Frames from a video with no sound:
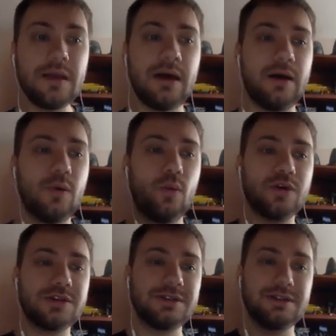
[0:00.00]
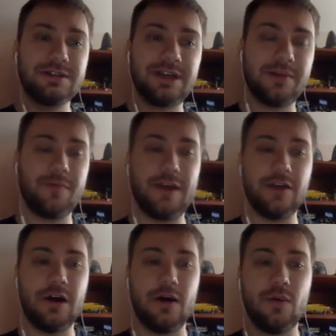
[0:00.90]
What temp
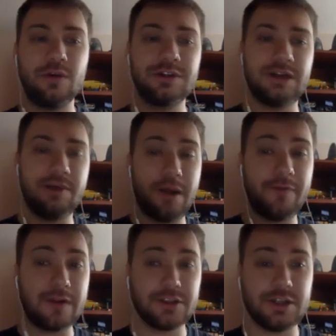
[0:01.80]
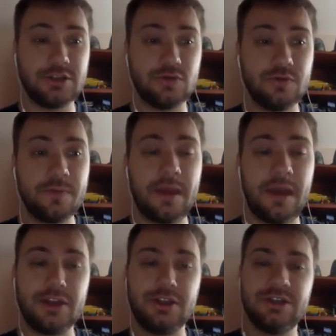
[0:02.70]
value, what pop function do?
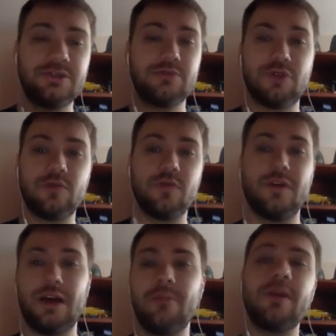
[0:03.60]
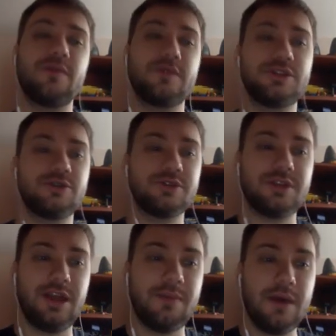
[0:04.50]
It just remove the element with a
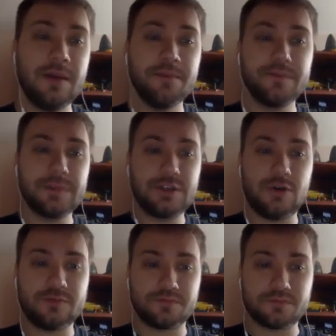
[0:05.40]
certain value. So,